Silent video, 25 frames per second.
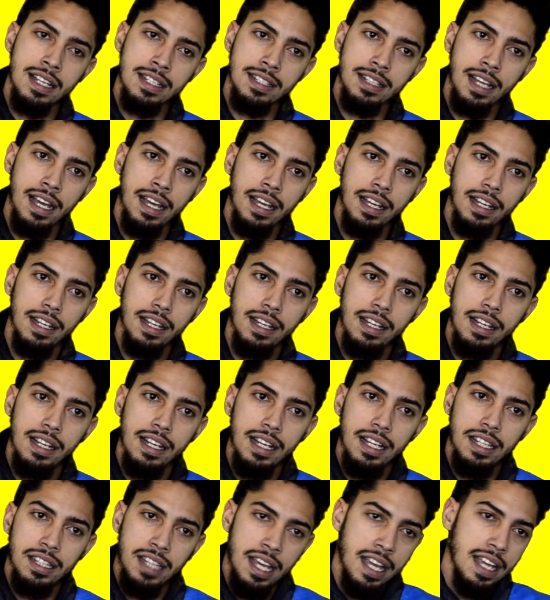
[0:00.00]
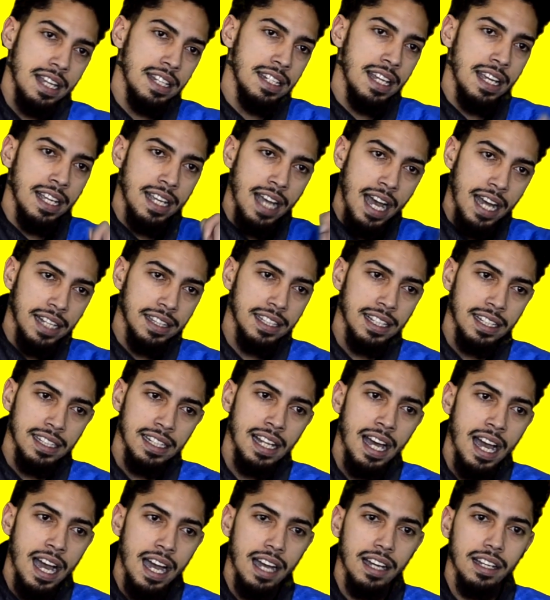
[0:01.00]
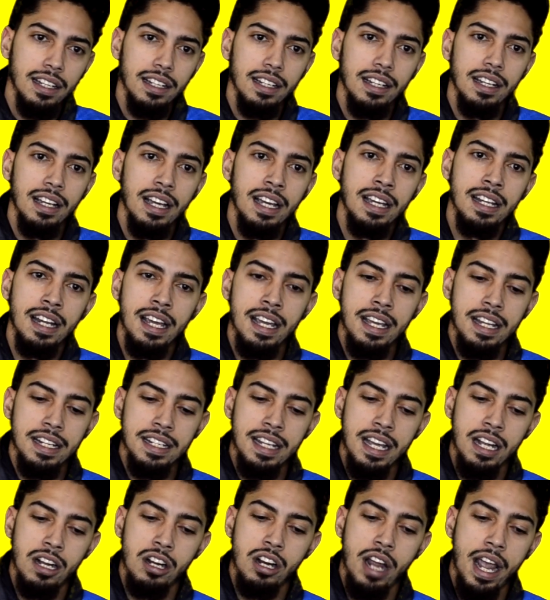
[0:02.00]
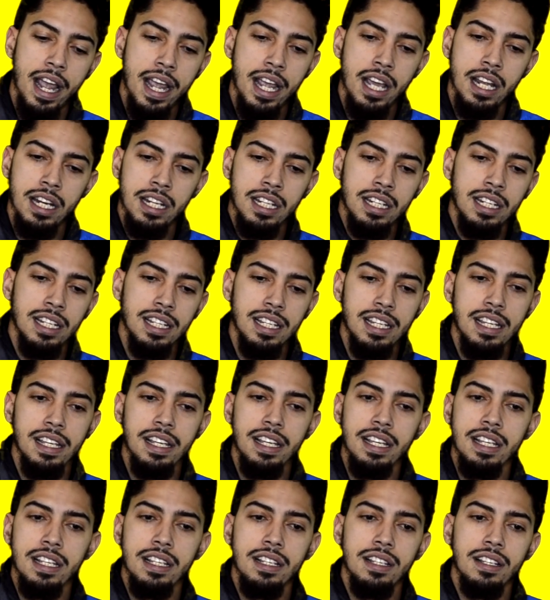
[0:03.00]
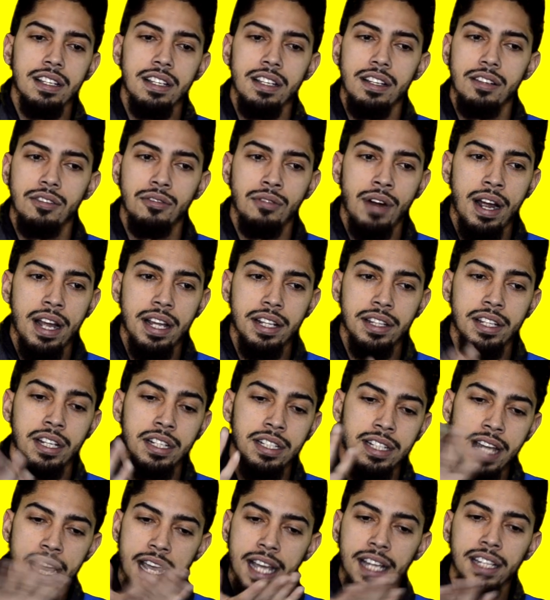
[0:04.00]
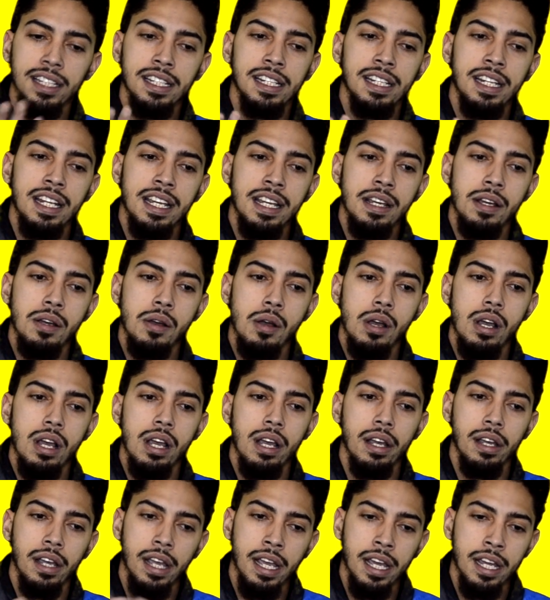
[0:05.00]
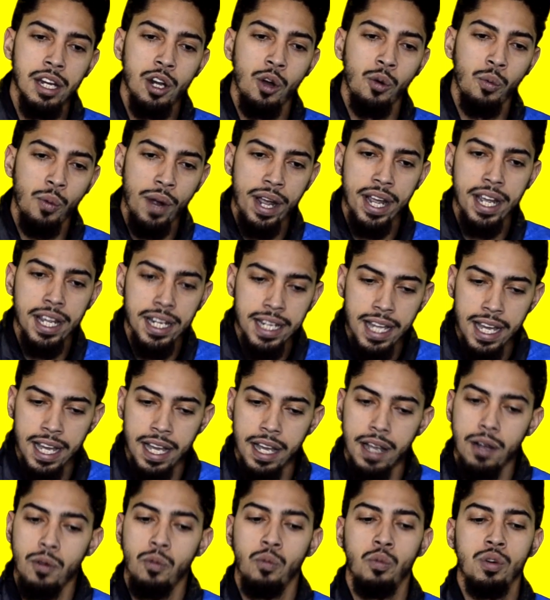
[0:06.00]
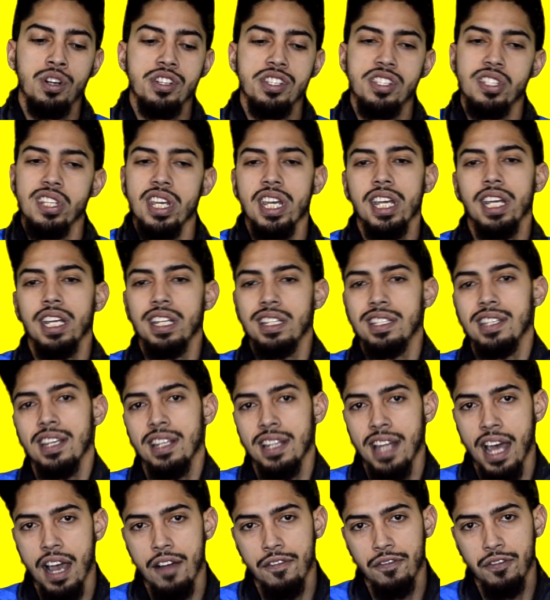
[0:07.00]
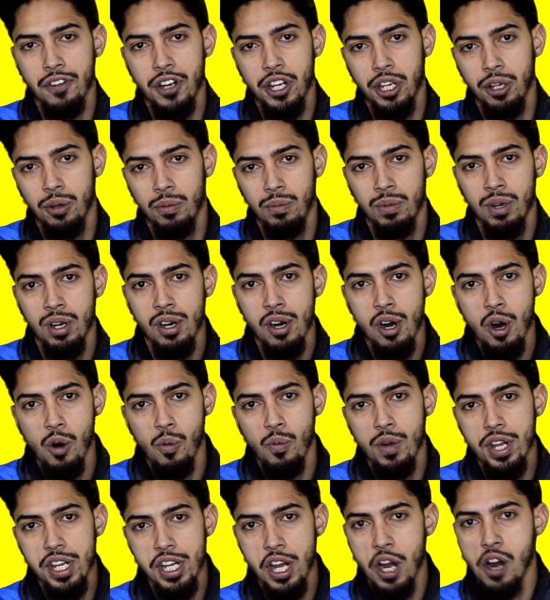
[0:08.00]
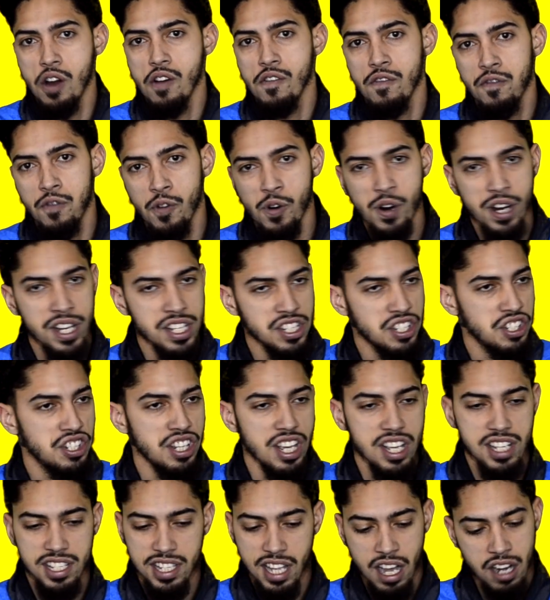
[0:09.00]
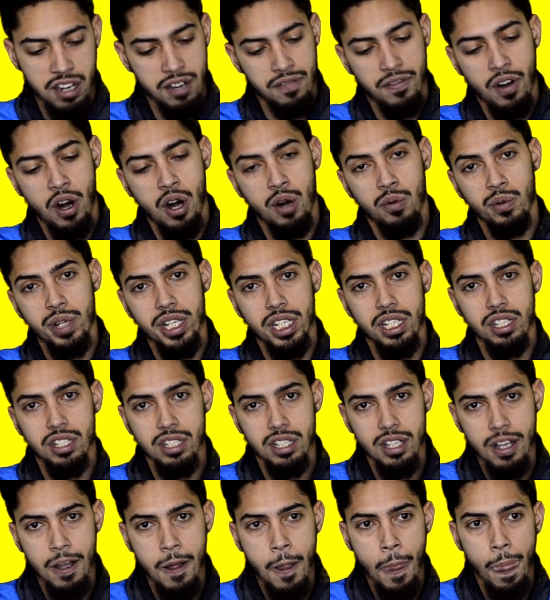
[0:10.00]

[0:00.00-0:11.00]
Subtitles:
It's like they got the lock and they're handing the key, right? They're dangling it in a way that we're singing to that freedom we yearn for. Is just out of our reach.